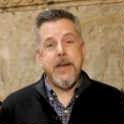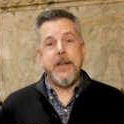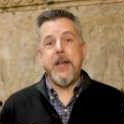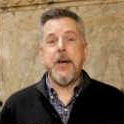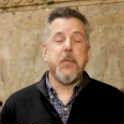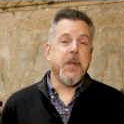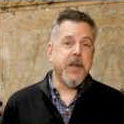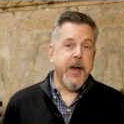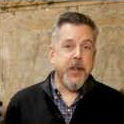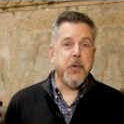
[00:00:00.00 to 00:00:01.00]
Done with
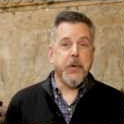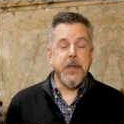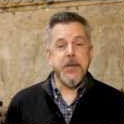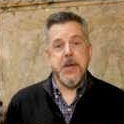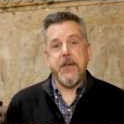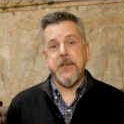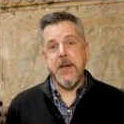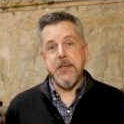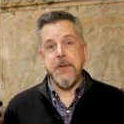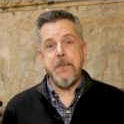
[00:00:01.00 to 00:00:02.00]
another really tough
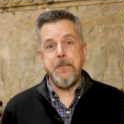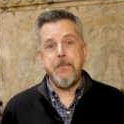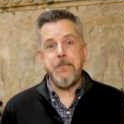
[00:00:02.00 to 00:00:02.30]
session.